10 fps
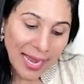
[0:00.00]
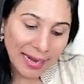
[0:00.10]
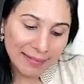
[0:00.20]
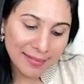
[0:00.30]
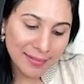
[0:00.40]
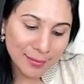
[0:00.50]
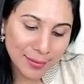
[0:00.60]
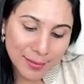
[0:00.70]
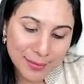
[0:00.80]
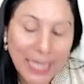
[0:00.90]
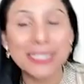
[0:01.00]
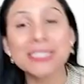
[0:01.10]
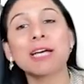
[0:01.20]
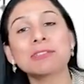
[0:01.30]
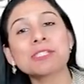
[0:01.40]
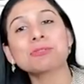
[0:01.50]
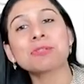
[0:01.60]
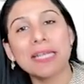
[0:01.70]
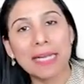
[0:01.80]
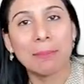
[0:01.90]
and uh, that is how the
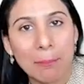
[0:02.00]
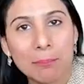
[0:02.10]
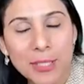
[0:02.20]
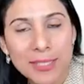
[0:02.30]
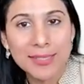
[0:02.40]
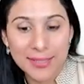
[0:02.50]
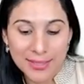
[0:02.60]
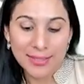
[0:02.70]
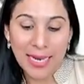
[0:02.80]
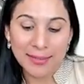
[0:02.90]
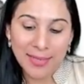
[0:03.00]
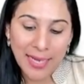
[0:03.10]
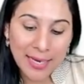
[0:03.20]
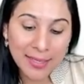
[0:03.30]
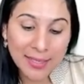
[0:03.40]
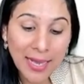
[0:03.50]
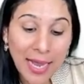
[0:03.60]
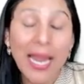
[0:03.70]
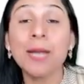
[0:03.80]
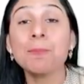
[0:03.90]
student remembered and i
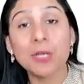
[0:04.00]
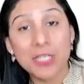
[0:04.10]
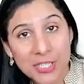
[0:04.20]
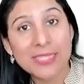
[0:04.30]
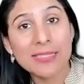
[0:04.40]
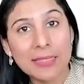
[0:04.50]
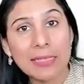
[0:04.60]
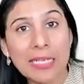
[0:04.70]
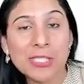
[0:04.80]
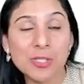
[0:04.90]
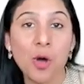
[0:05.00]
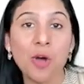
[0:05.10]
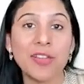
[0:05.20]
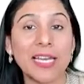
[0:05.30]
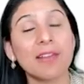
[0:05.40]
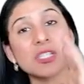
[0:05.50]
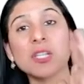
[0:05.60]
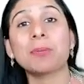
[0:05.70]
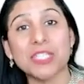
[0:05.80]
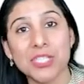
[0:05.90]
i had purchased a Gigli saw when i was
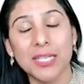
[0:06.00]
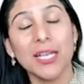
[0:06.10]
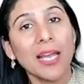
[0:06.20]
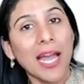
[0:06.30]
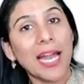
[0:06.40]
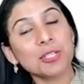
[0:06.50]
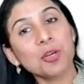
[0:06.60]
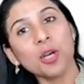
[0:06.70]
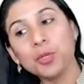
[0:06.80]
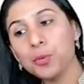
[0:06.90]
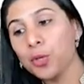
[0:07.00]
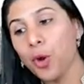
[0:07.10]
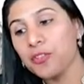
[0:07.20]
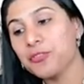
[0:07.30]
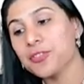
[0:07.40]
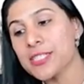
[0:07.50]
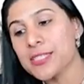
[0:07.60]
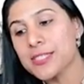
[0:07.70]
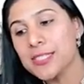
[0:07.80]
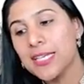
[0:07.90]
a pg i had gone to a
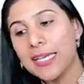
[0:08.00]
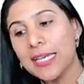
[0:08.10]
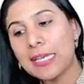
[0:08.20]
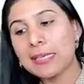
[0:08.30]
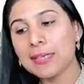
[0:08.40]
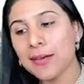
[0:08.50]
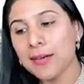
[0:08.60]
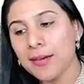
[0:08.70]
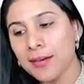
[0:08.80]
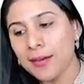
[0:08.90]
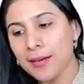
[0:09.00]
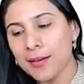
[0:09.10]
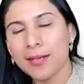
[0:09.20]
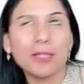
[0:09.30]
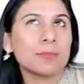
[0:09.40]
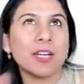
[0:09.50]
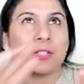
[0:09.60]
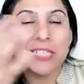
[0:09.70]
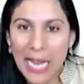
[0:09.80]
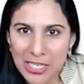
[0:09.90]
conference in uh, one
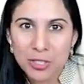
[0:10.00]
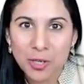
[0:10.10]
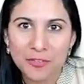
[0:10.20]
of the national